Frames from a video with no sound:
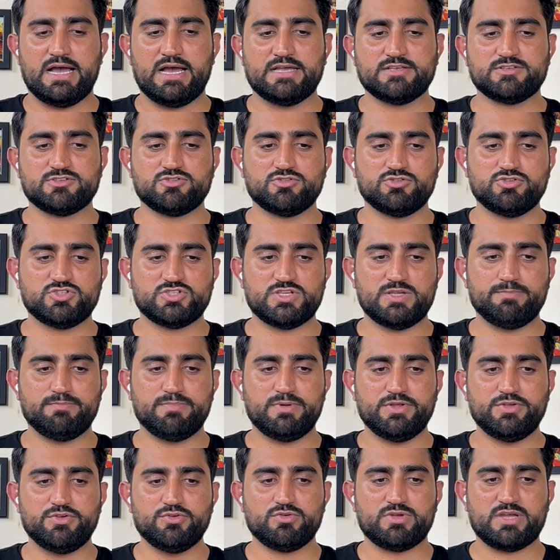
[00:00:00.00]
So
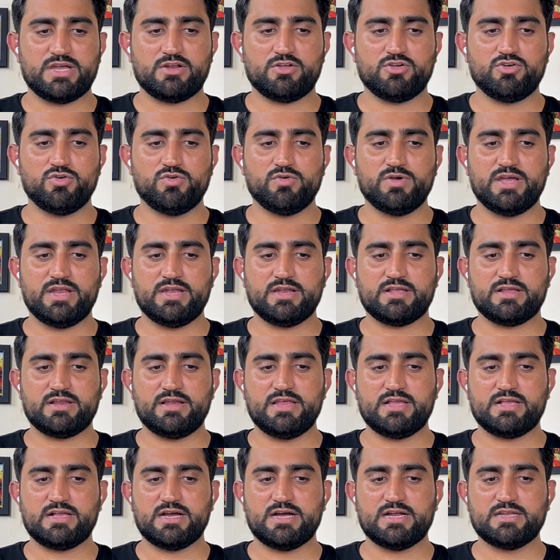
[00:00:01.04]
simply you can go and
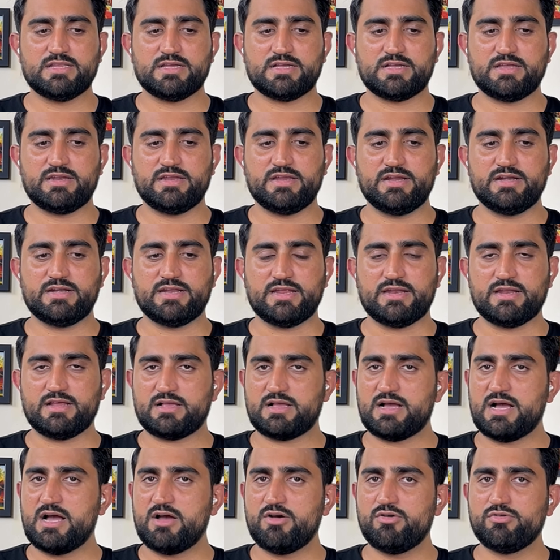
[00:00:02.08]
click on the create an
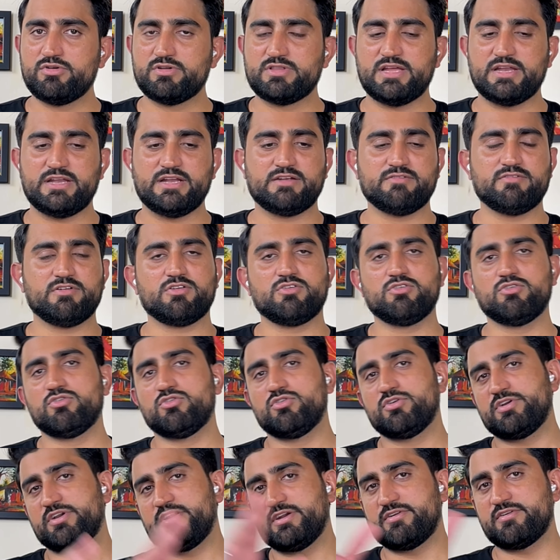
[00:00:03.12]
account. Then it will go
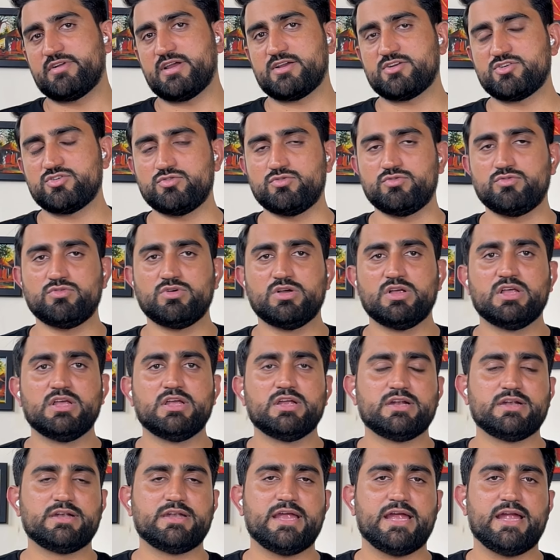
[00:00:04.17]
redirect to
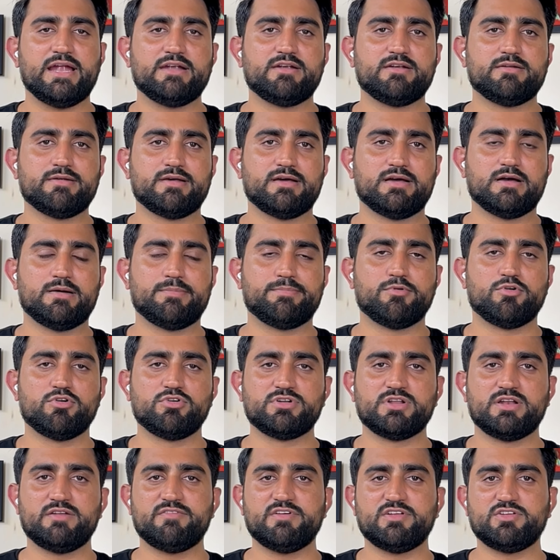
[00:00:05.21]
that
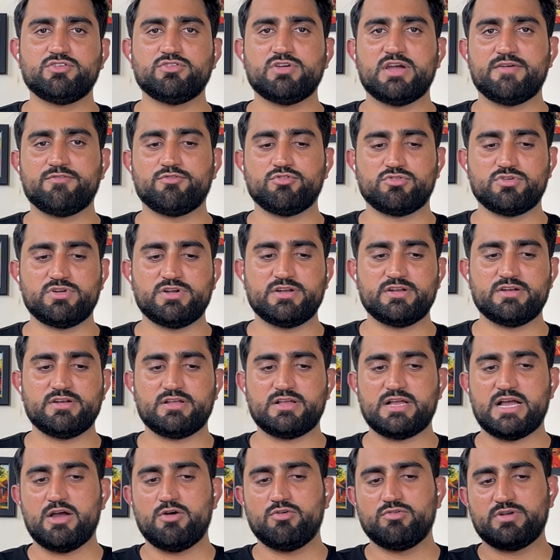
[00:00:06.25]
portal where you have to create an
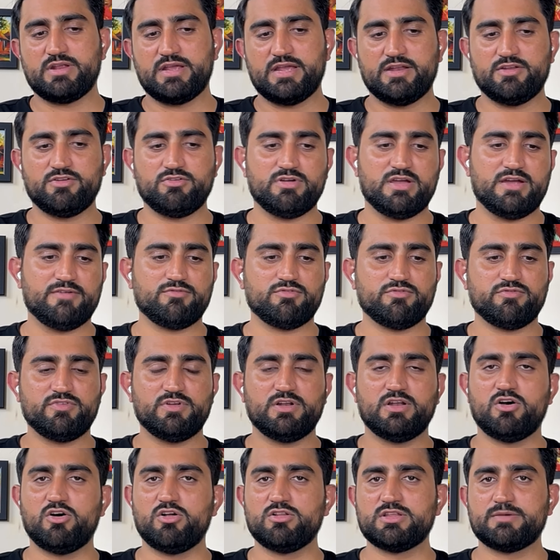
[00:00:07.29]
account and you have to
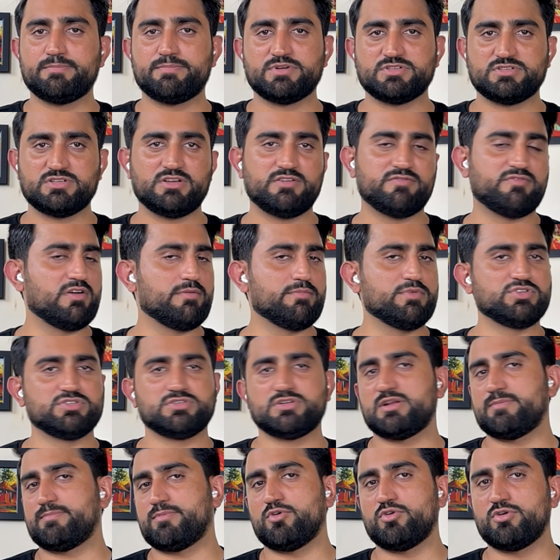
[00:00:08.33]
fill all the personal information
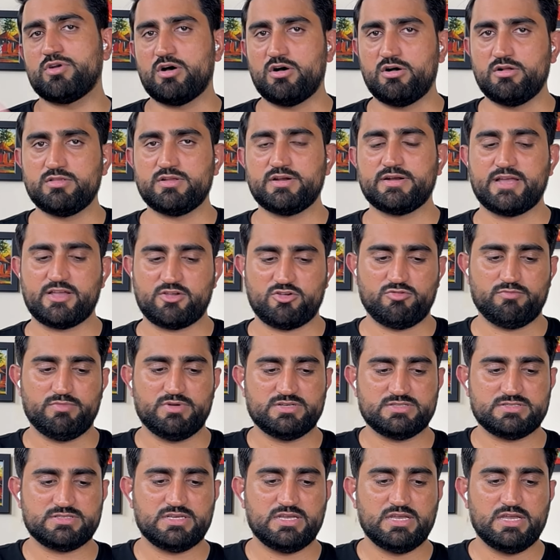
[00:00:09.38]
and upload all the
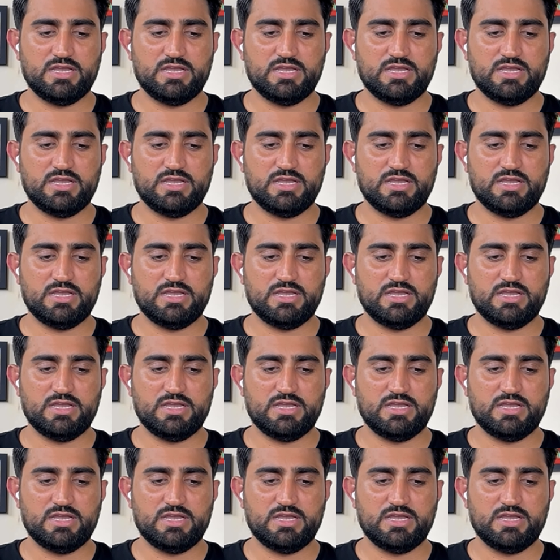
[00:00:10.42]
documents.